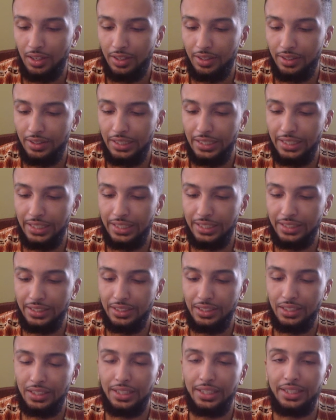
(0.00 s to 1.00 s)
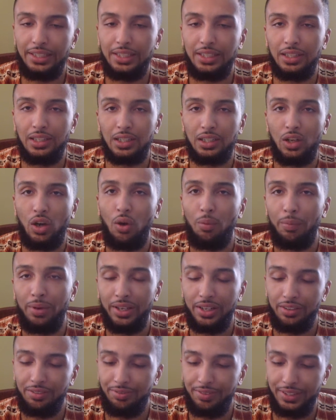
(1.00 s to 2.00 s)
Then in the
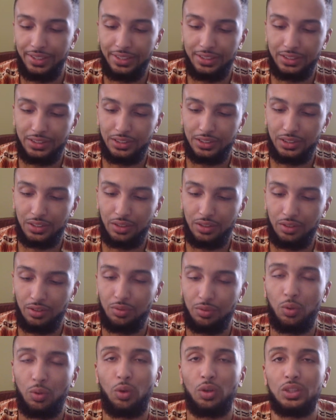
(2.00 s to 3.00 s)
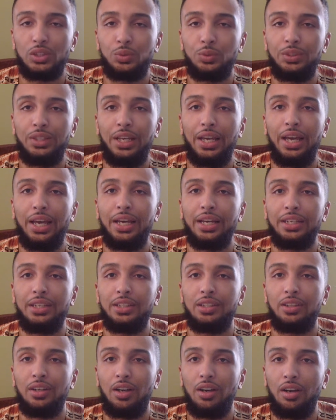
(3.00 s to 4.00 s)
co-main event, of course, we had
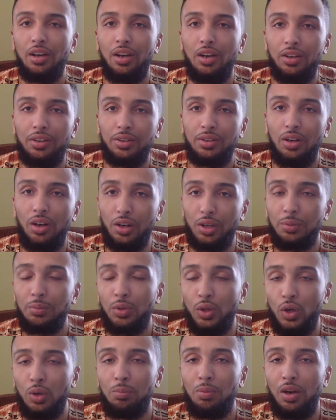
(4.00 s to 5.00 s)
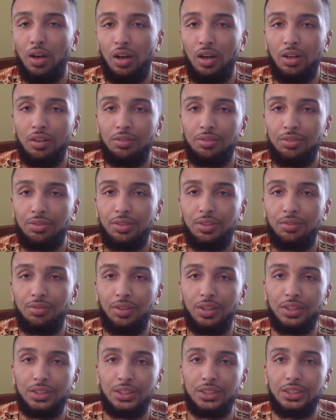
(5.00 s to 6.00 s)
Artem Lobov
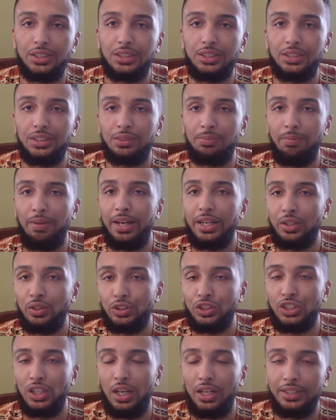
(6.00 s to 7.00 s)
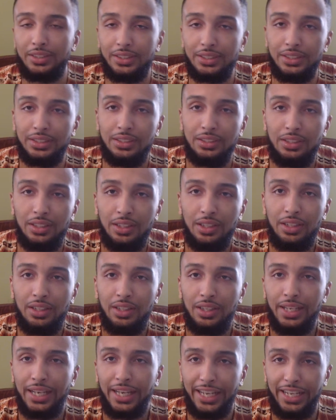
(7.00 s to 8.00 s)
versus Michael Johnson.
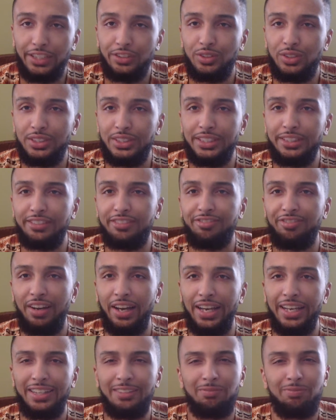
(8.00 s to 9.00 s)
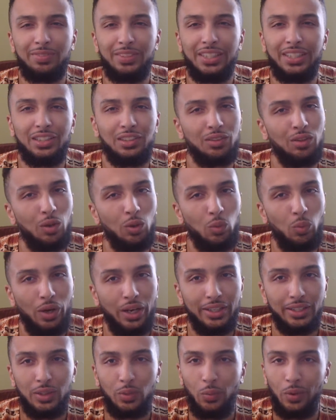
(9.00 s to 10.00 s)
Interesting fight. Didn't go
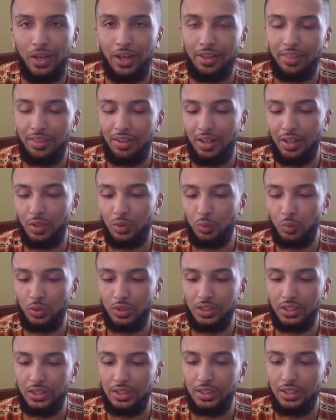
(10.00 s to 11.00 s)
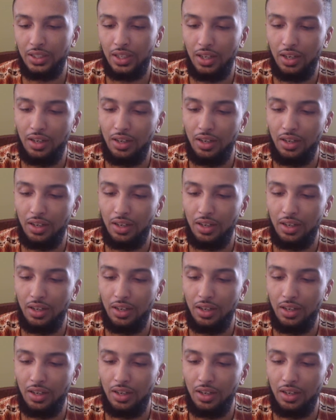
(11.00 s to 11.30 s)
quite the way I thought it would.